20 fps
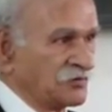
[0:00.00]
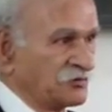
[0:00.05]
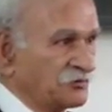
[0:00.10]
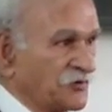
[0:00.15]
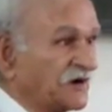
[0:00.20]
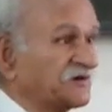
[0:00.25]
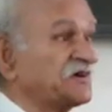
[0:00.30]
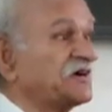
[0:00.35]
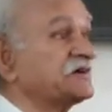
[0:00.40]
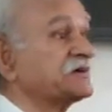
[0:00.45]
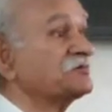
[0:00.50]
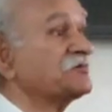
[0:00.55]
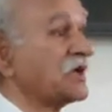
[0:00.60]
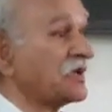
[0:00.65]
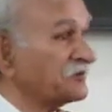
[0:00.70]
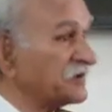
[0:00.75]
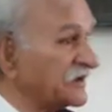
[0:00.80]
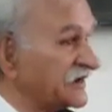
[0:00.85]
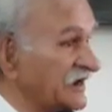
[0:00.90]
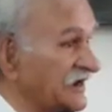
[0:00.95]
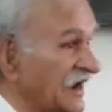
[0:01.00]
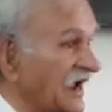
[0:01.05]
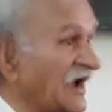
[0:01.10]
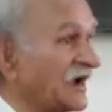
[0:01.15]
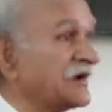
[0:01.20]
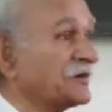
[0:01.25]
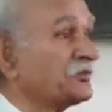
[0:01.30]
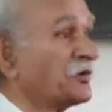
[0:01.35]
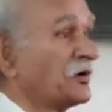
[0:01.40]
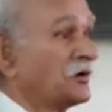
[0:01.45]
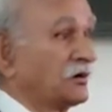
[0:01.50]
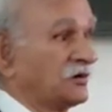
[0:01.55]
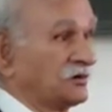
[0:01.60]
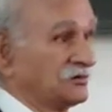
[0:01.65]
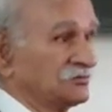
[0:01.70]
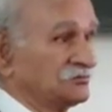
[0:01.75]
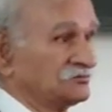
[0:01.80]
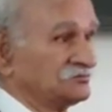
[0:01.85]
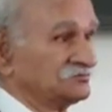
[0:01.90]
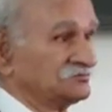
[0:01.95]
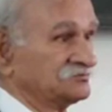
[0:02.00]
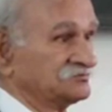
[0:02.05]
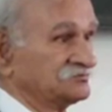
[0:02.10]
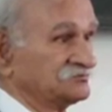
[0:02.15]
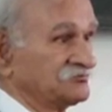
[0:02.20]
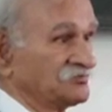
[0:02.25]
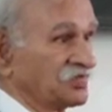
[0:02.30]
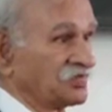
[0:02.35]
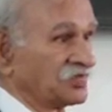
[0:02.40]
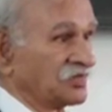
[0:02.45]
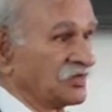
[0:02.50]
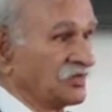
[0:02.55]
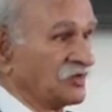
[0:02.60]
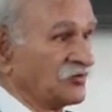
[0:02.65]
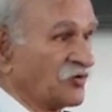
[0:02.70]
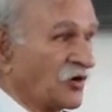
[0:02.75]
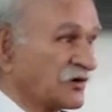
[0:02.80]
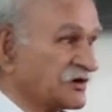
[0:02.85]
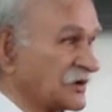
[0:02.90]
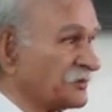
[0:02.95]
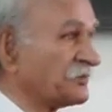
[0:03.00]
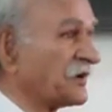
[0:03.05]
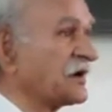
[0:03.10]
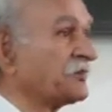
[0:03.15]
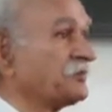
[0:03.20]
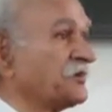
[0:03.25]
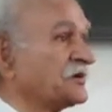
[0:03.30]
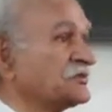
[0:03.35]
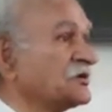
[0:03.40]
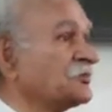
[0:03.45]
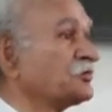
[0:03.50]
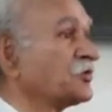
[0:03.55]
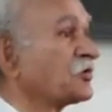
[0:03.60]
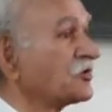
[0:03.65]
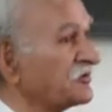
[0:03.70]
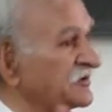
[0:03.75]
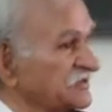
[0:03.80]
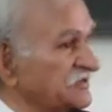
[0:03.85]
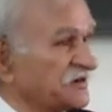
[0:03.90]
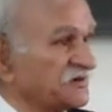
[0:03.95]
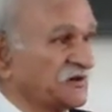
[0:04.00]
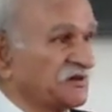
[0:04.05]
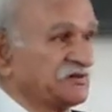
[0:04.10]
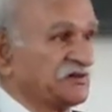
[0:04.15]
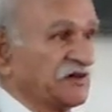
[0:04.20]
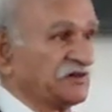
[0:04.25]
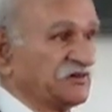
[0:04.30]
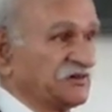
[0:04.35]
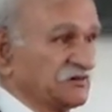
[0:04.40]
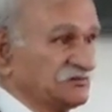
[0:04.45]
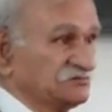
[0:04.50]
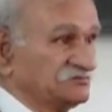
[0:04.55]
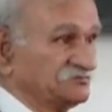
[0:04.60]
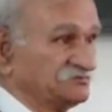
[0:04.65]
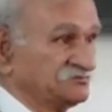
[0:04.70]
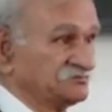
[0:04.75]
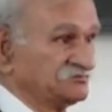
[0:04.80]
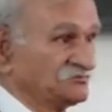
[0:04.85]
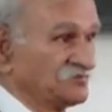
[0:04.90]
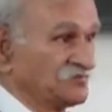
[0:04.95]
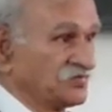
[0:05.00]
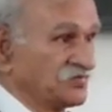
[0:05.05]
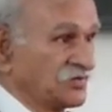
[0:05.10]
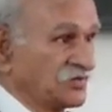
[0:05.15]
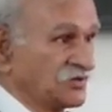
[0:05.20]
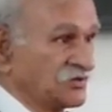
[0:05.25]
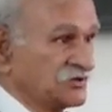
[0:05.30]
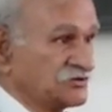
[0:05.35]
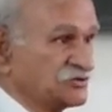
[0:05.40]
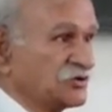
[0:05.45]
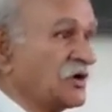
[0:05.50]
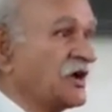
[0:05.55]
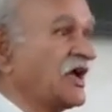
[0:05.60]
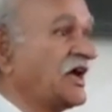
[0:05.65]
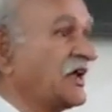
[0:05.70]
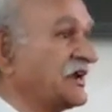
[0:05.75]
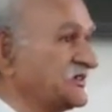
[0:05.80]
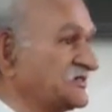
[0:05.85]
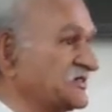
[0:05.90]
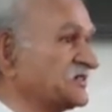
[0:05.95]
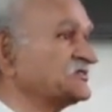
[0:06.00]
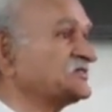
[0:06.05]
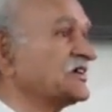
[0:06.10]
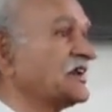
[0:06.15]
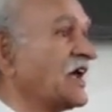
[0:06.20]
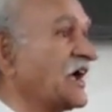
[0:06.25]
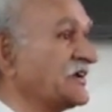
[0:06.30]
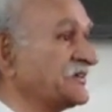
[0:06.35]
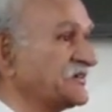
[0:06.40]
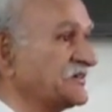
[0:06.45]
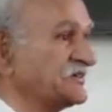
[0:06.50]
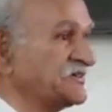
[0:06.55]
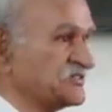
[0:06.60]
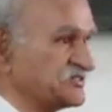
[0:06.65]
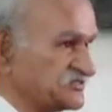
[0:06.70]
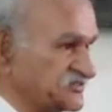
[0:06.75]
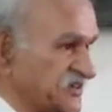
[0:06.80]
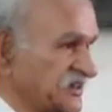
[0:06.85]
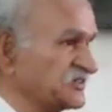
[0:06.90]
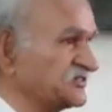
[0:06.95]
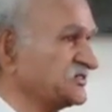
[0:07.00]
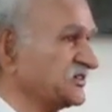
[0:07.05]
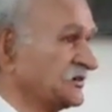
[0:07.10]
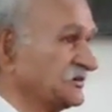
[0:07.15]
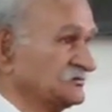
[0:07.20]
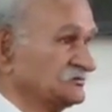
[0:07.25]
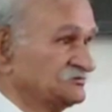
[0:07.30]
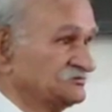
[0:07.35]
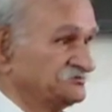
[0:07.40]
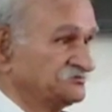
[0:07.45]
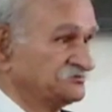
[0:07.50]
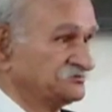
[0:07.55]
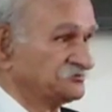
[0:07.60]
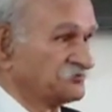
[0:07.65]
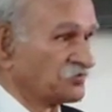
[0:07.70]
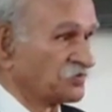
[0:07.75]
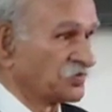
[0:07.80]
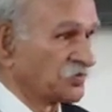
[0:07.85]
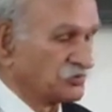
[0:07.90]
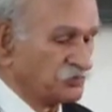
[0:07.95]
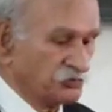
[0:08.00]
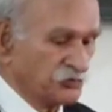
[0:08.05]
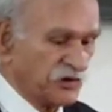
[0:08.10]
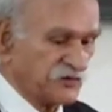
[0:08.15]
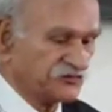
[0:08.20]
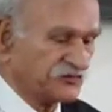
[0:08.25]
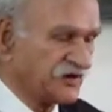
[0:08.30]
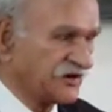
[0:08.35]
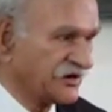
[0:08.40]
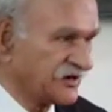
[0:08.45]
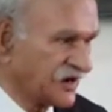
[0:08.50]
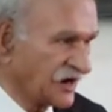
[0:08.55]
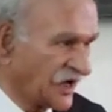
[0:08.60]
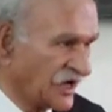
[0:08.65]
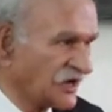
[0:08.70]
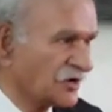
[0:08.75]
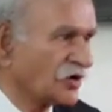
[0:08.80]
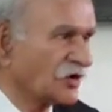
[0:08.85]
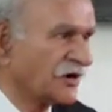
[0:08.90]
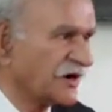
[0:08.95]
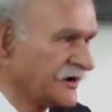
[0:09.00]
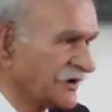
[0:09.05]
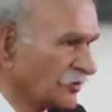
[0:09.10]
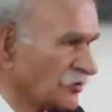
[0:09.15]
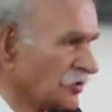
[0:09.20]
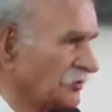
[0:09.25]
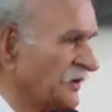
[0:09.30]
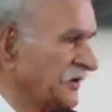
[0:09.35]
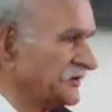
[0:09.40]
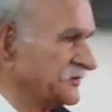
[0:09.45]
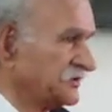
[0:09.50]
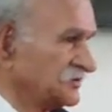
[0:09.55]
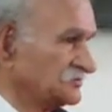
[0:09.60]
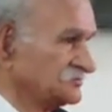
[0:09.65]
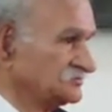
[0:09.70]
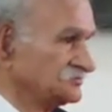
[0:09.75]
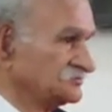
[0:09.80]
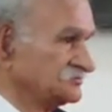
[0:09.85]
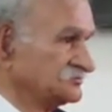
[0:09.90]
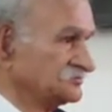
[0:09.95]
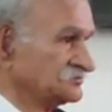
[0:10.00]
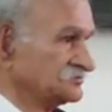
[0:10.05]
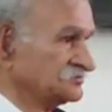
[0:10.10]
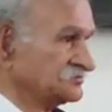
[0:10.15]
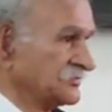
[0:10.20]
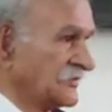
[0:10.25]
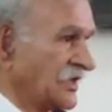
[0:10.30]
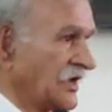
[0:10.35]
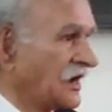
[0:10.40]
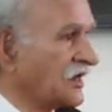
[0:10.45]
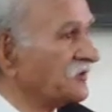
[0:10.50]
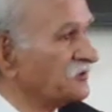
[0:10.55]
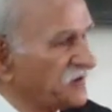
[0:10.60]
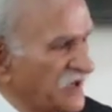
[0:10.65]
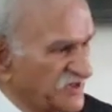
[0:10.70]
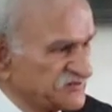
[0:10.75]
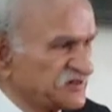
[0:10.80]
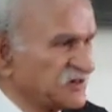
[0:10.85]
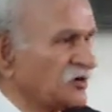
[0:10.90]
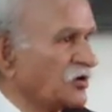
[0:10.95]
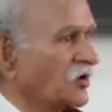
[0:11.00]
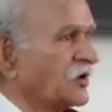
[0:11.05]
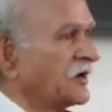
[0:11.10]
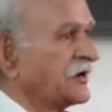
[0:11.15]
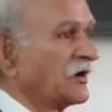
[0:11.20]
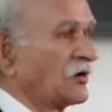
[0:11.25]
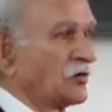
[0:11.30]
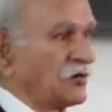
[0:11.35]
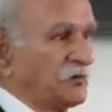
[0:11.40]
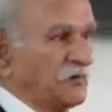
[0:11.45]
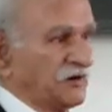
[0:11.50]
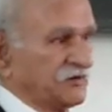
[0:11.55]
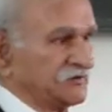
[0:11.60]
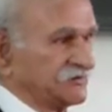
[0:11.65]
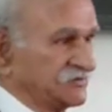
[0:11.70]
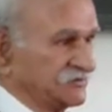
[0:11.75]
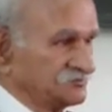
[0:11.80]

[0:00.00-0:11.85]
but it may be relied upon for the purpose of proving the transaction. So here is a slight distinction between relying on a document and basing on a document.